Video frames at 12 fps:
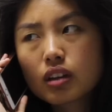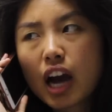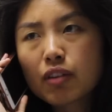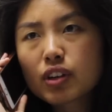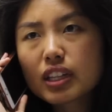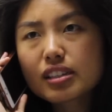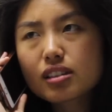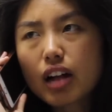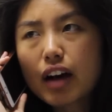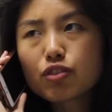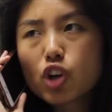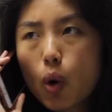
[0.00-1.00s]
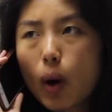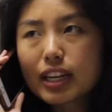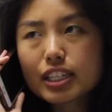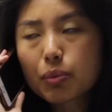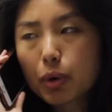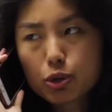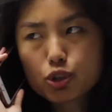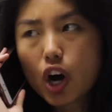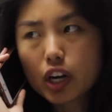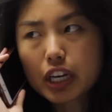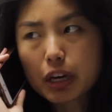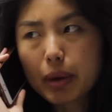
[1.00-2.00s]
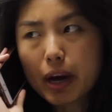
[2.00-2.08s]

I really still have no idea what you're talking